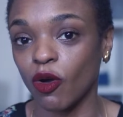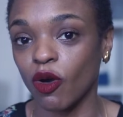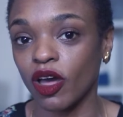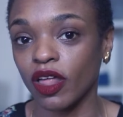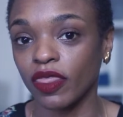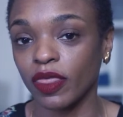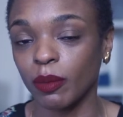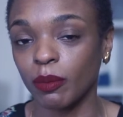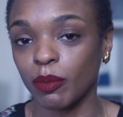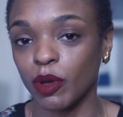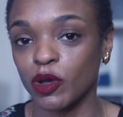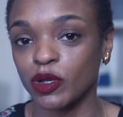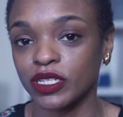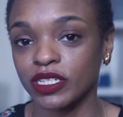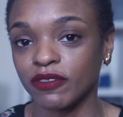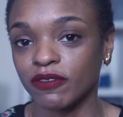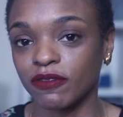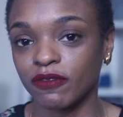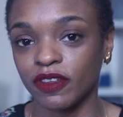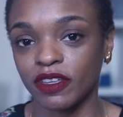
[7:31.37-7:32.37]
on the
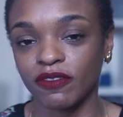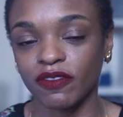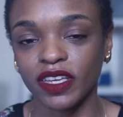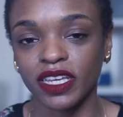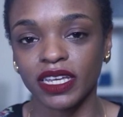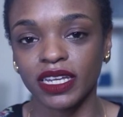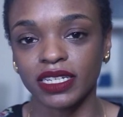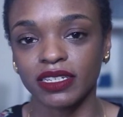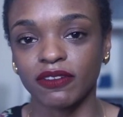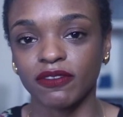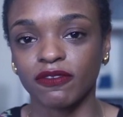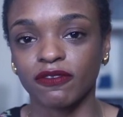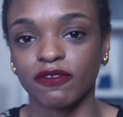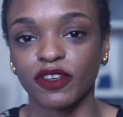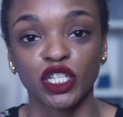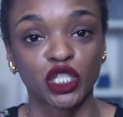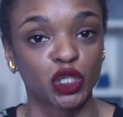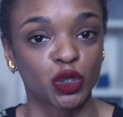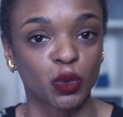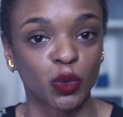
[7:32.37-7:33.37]
most vivid
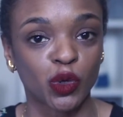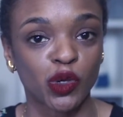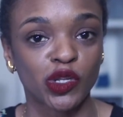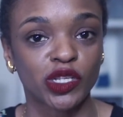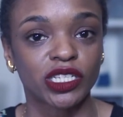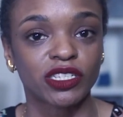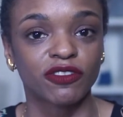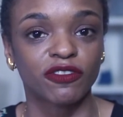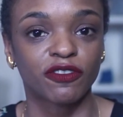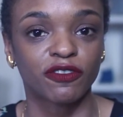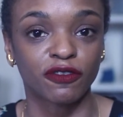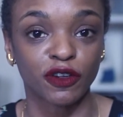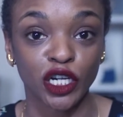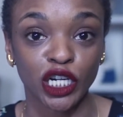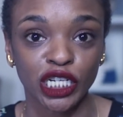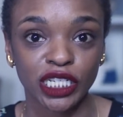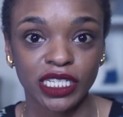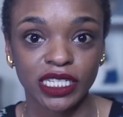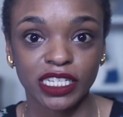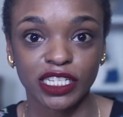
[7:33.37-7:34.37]
visuals
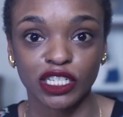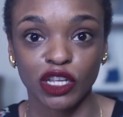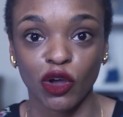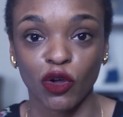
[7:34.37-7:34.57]
first.